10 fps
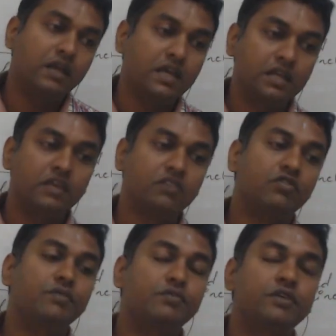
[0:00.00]
In
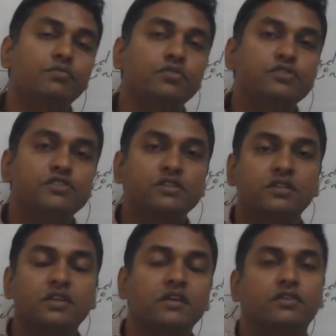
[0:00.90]
equilibrium position,
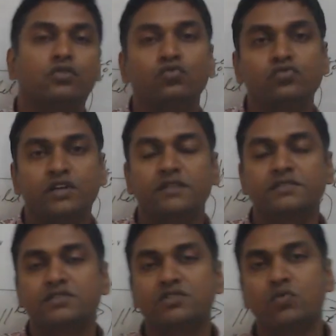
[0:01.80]
there are two
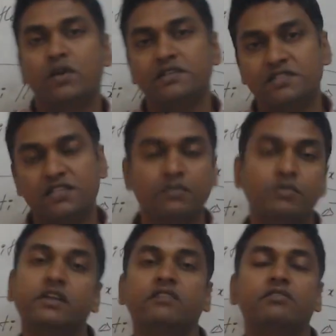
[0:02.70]
chances. One is stable
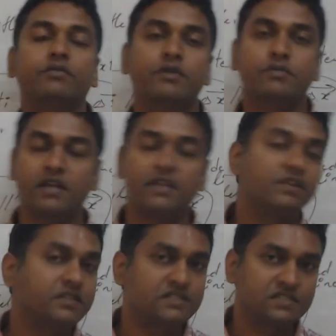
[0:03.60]
equilibrium, another is